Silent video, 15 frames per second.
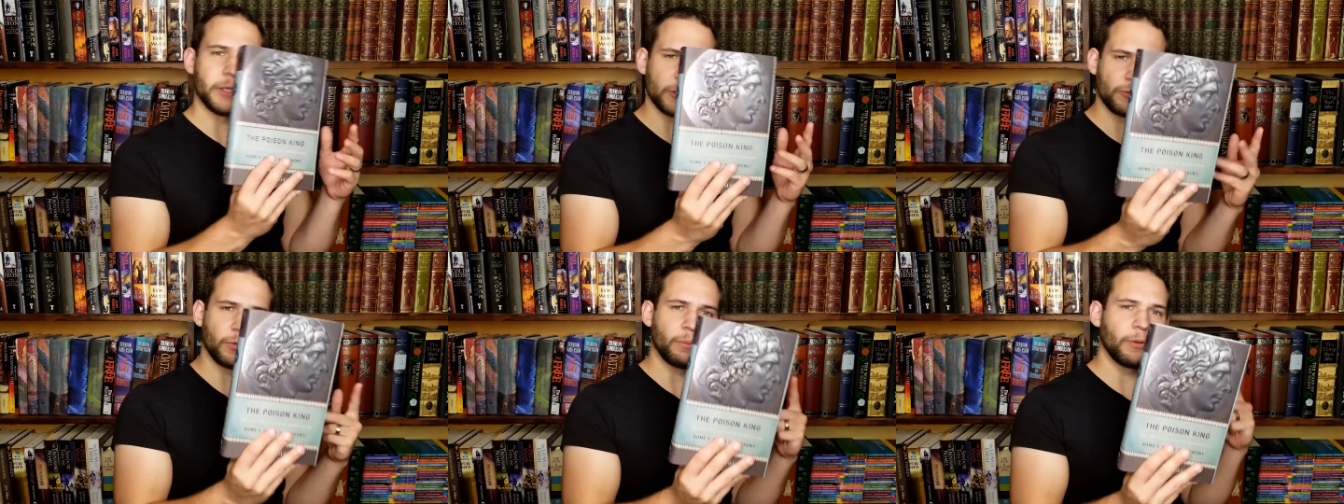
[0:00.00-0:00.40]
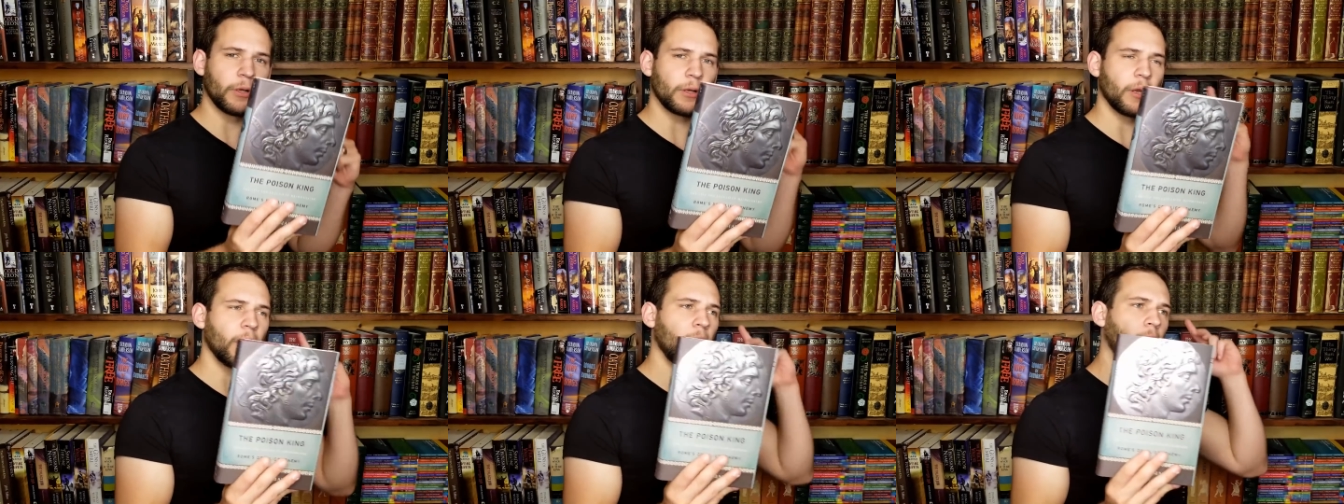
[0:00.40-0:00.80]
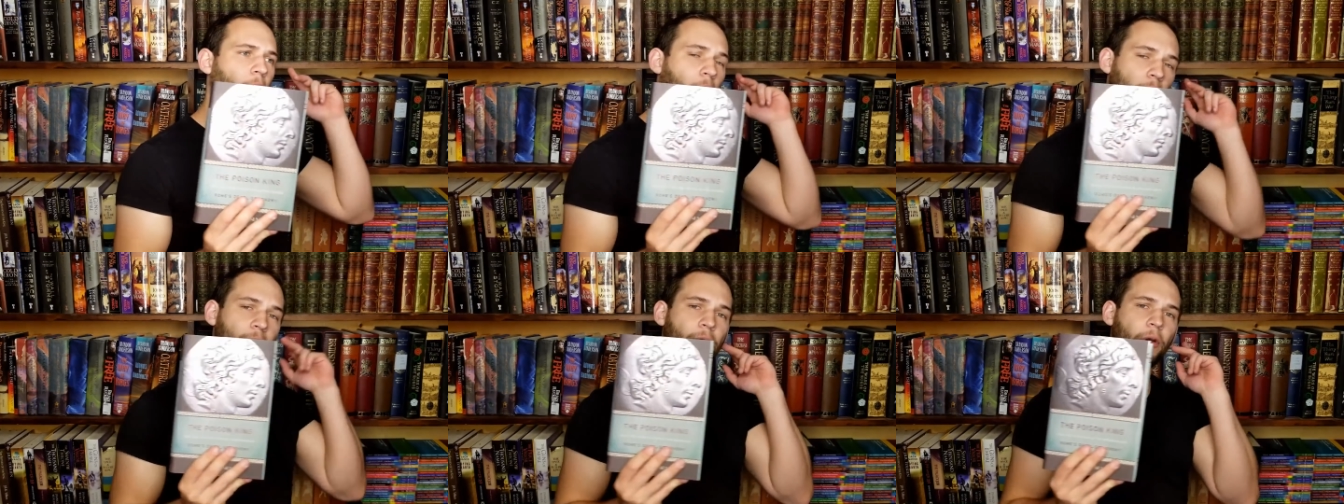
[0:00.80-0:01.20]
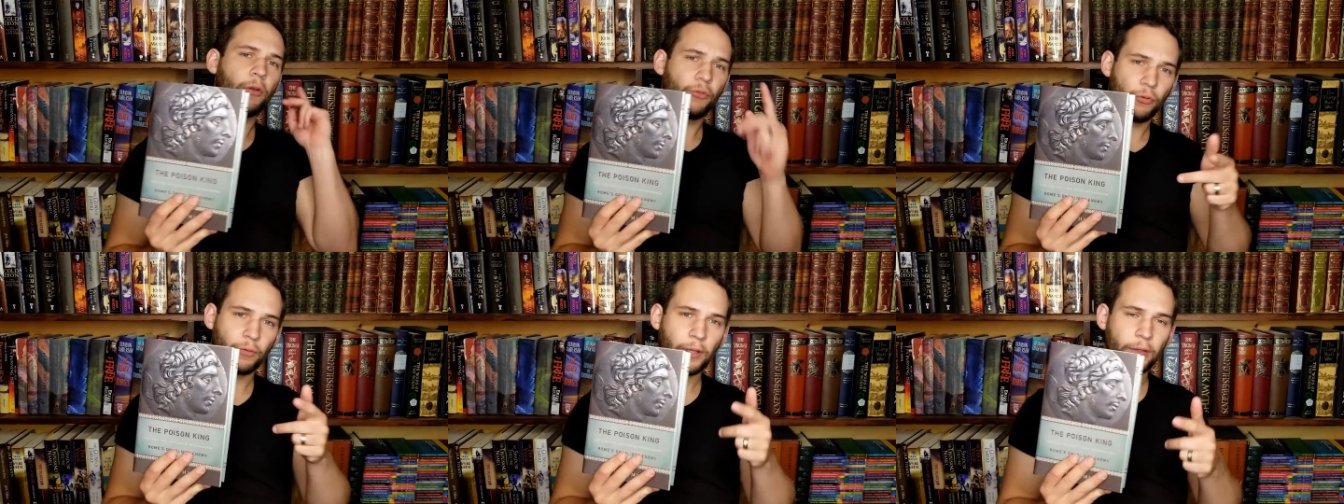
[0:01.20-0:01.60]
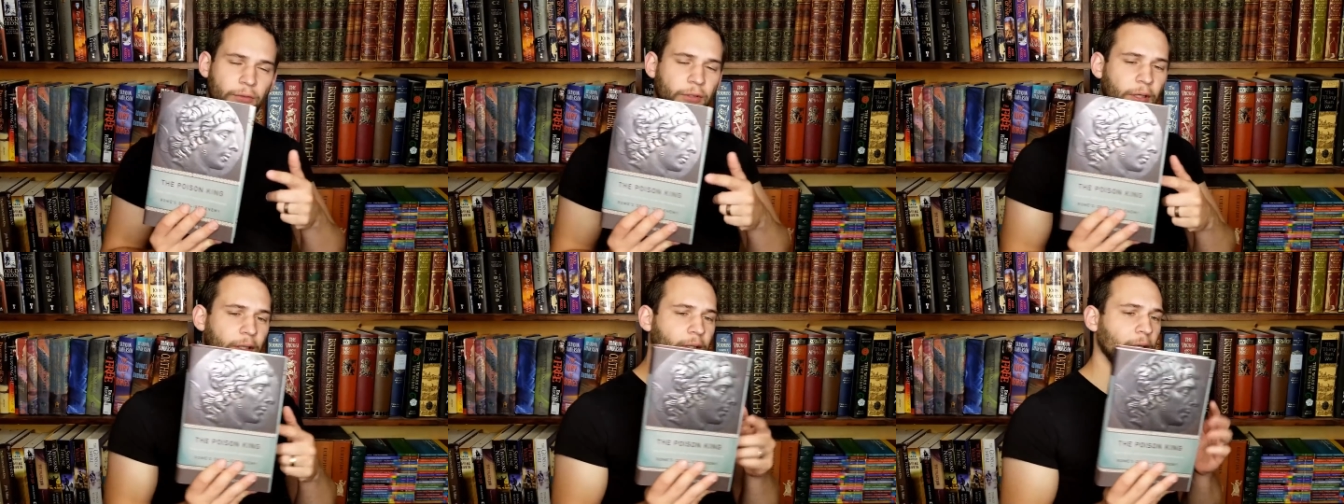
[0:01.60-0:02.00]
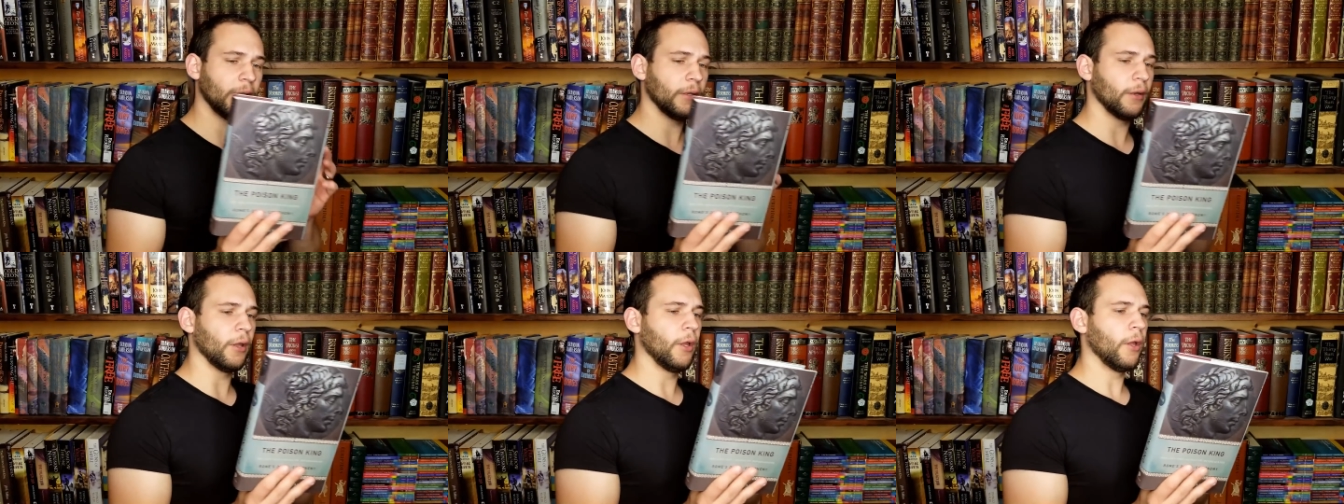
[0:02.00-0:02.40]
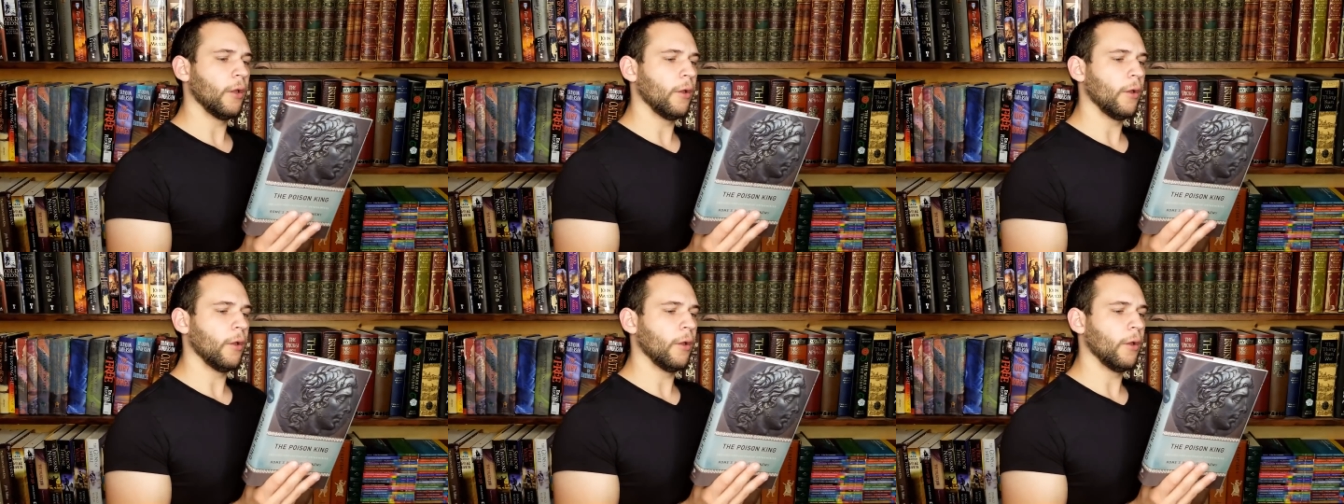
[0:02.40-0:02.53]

history book of 2018